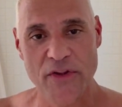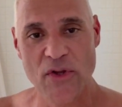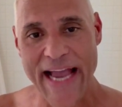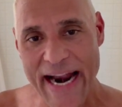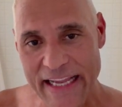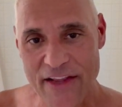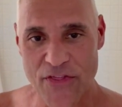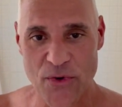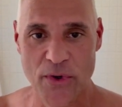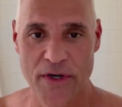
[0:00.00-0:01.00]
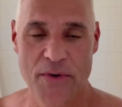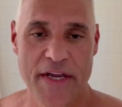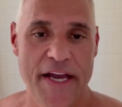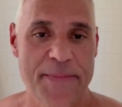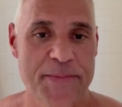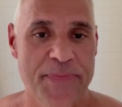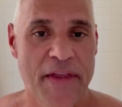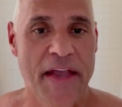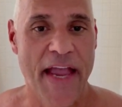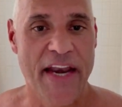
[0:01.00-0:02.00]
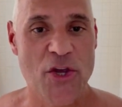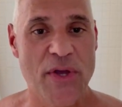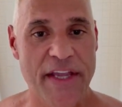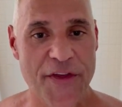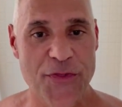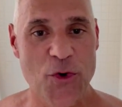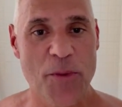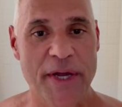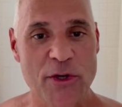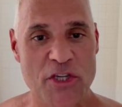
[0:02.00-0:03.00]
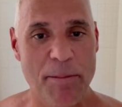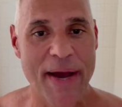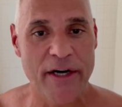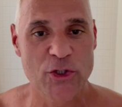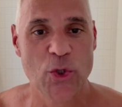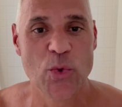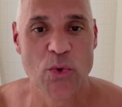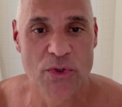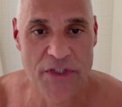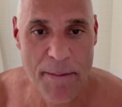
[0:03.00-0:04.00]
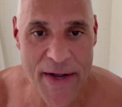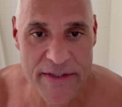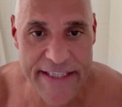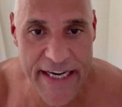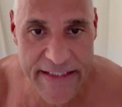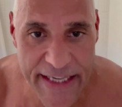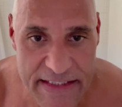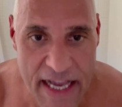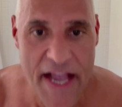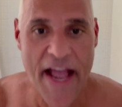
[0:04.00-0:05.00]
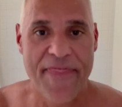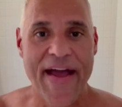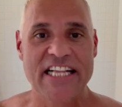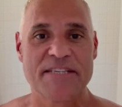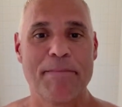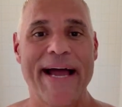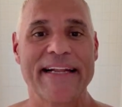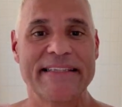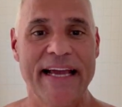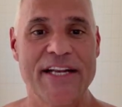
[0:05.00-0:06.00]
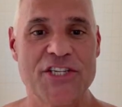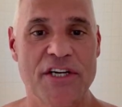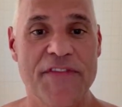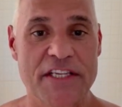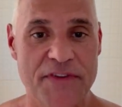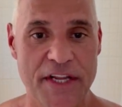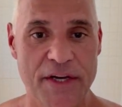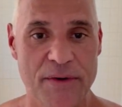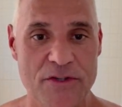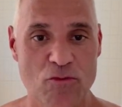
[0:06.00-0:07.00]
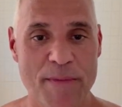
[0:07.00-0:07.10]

You got to get through it, okay? And you can get through it by using better tools, better techniques. And that's my intention of these videos.